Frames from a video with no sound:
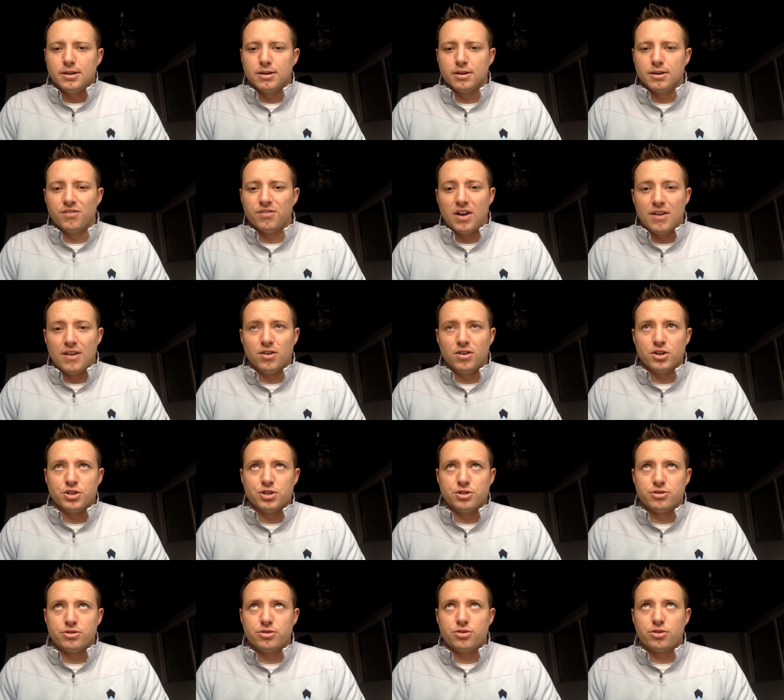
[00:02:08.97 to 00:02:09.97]
or
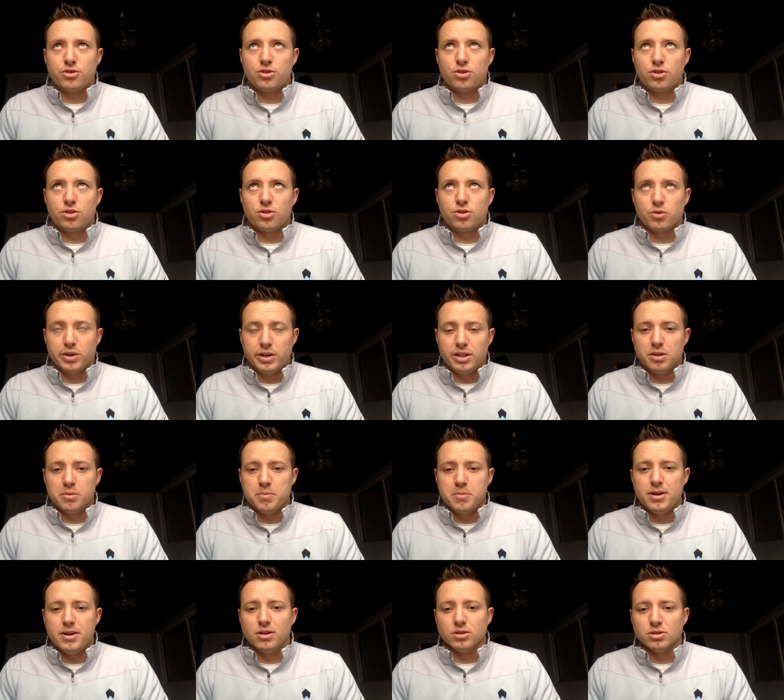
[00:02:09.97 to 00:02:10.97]
5-on-3 in the
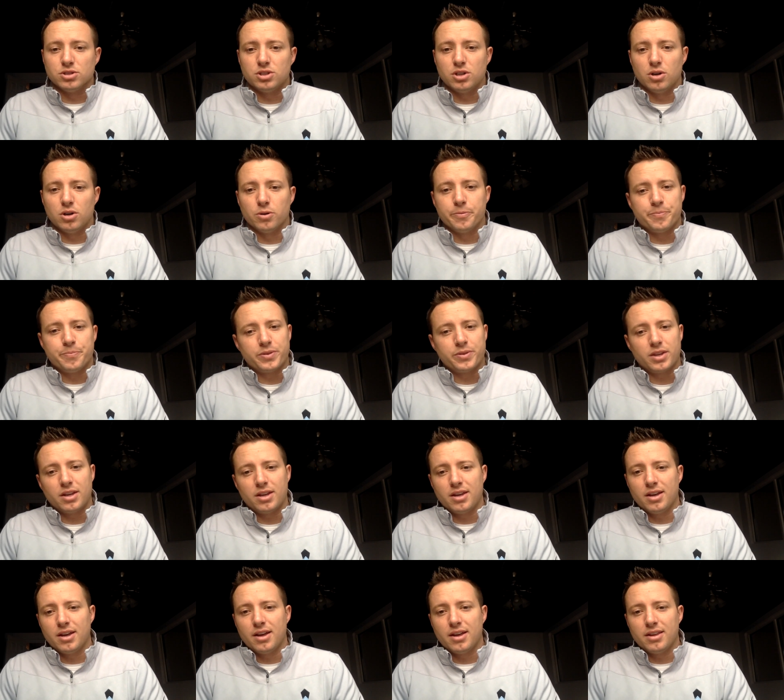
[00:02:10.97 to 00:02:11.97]
middle. So
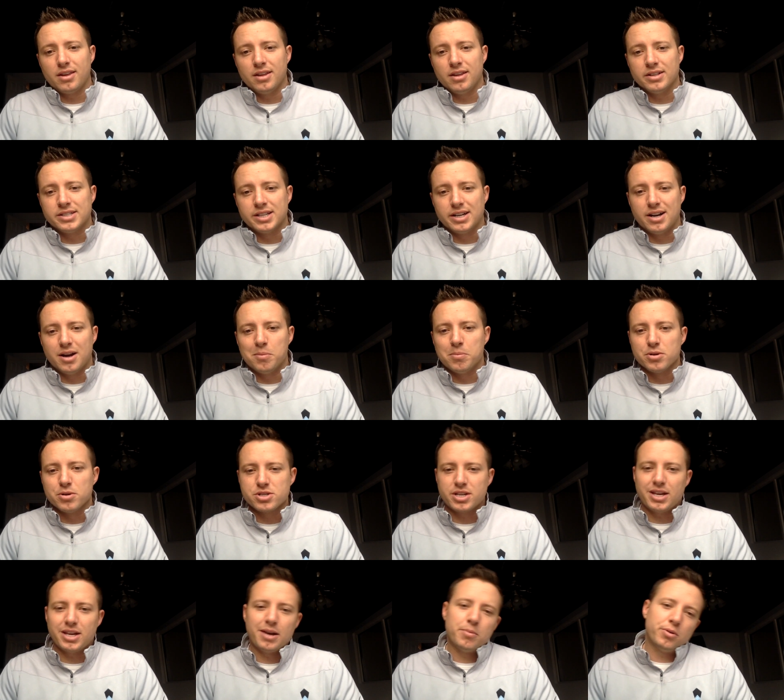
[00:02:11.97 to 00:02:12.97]
it's a
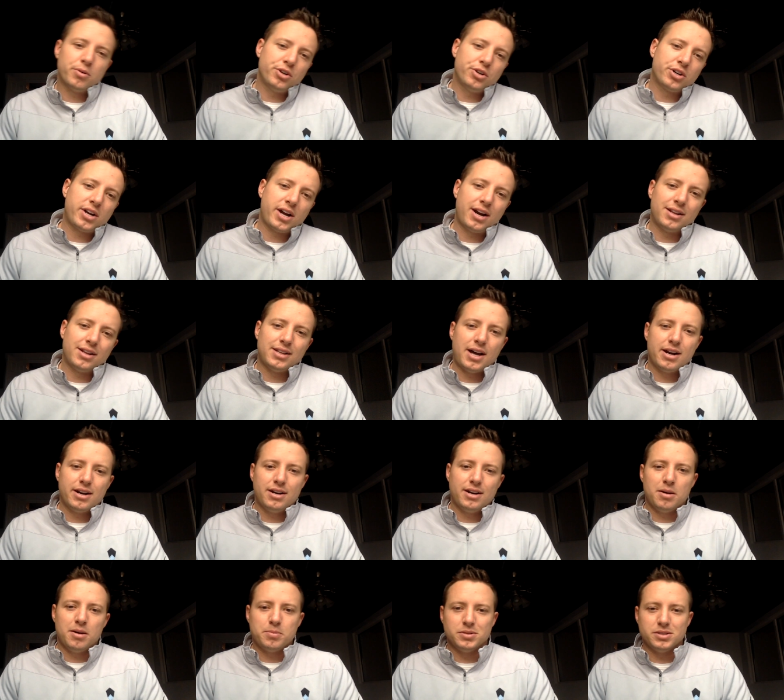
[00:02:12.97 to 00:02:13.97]
numbers game where you're kind of
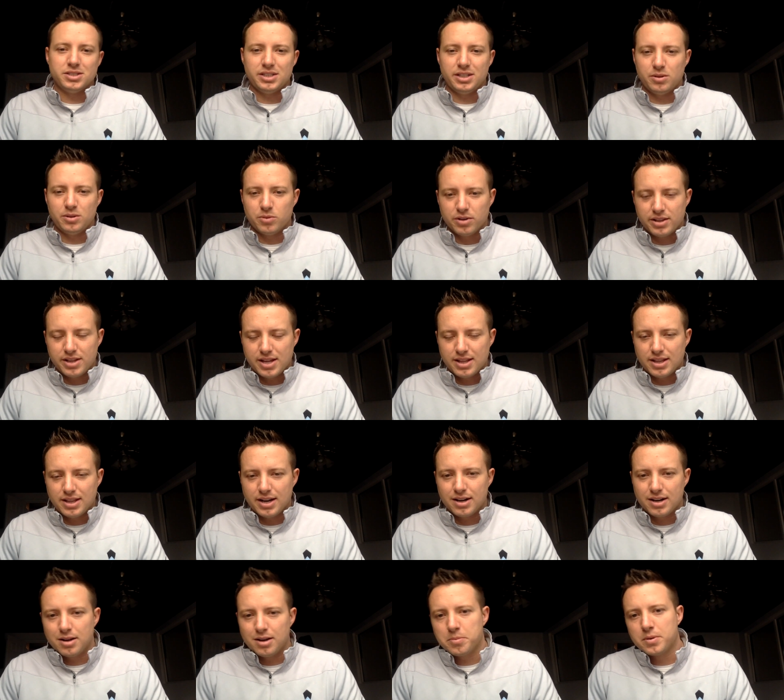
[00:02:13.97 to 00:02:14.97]
lining up and seeing where they
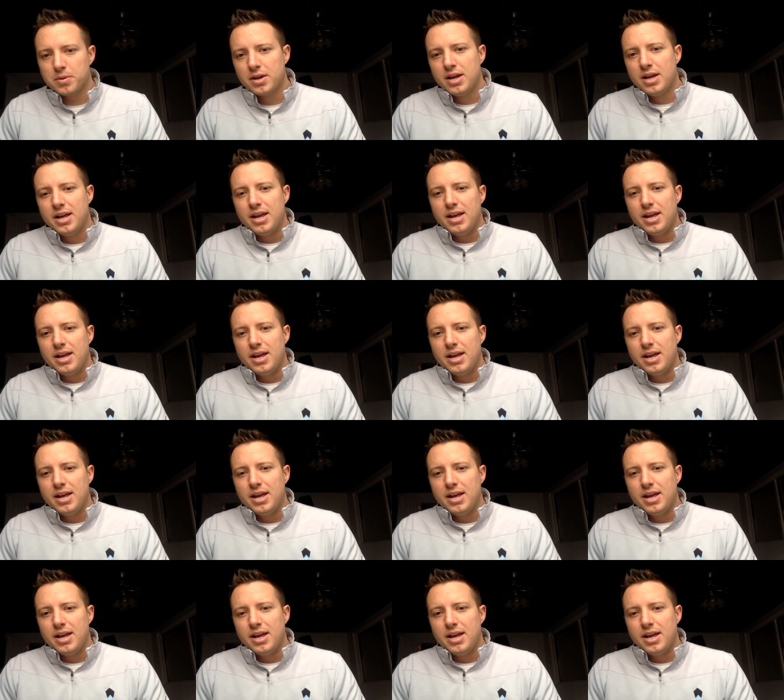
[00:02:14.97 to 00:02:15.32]
line up.